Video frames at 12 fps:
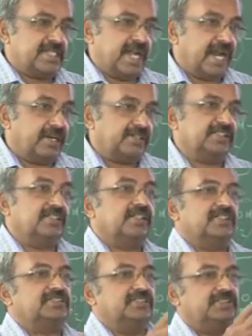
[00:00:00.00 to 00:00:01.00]
the Anderson
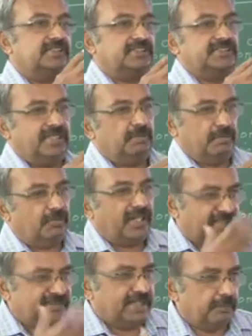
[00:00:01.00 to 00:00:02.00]
clusters are stable.
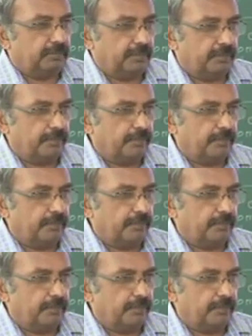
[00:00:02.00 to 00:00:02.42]
For example,